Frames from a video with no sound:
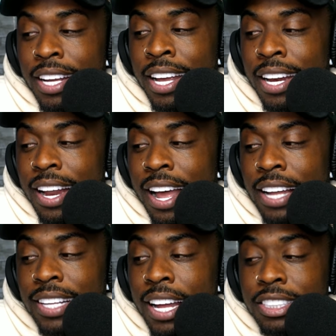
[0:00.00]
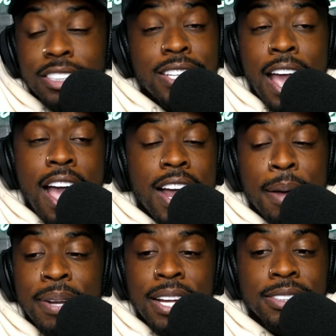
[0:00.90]
And I, I just
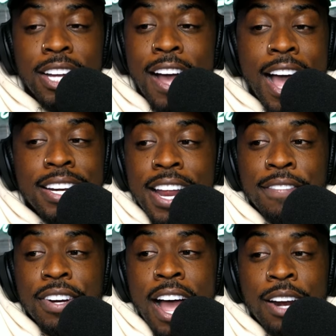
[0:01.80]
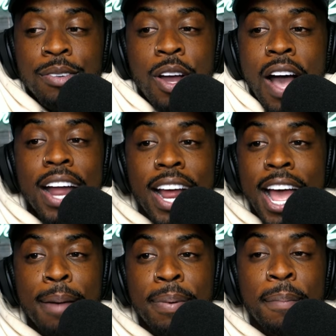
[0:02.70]
gag. I'm like, child, I never, I don't know how
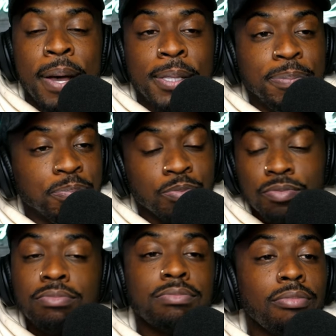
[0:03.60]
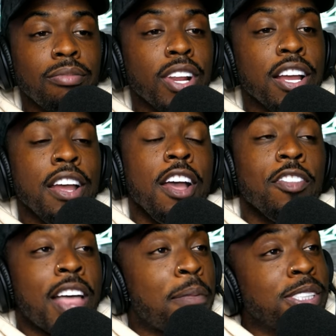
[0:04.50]
that happened, but
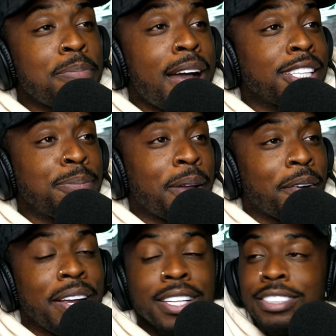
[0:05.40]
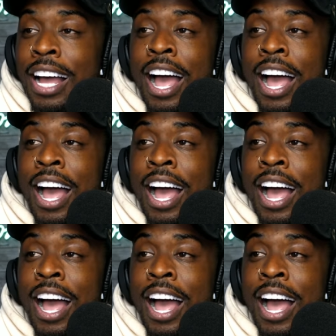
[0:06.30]
that was my experience.